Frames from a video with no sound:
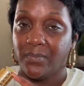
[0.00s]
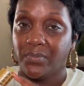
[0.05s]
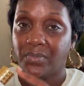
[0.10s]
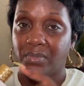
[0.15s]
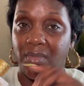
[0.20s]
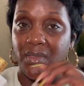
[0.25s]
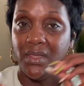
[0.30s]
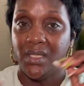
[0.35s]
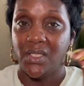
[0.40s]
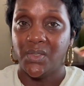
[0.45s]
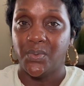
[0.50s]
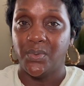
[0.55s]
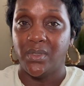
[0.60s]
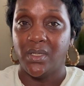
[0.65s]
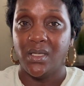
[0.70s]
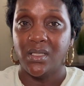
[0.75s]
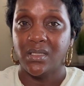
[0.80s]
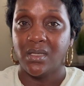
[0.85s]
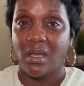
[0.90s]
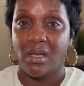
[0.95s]
This one
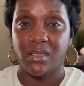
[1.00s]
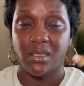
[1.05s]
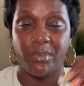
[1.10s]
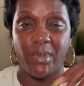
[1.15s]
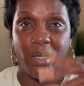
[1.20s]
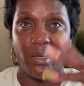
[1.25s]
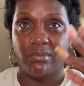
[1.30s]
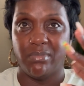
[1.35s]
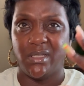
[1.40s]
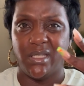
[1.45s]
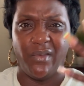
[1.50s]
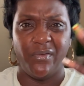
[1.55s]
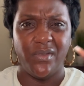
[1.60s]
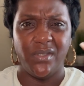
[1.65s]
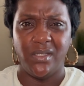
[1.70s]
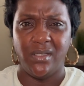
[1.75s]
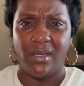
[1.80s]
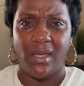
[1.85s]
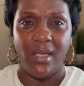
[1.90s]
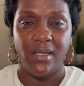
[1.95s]
does cost about
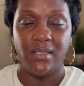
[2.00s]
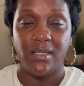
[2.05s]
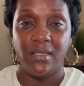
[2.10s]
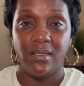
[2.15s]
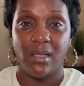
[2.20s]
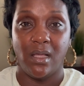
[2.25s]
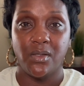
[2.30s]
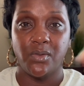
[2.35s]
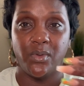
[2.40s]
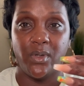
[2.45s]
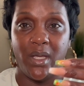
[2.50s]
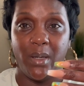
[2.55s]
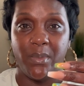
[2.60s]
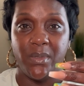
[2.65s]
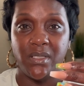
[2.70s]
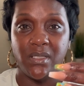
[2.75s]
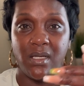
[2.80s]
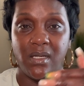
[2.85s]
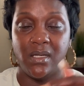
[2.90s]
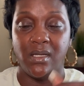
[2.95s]
$17, $18 on
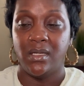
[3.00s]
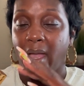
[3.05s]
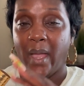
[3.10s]
Amazon.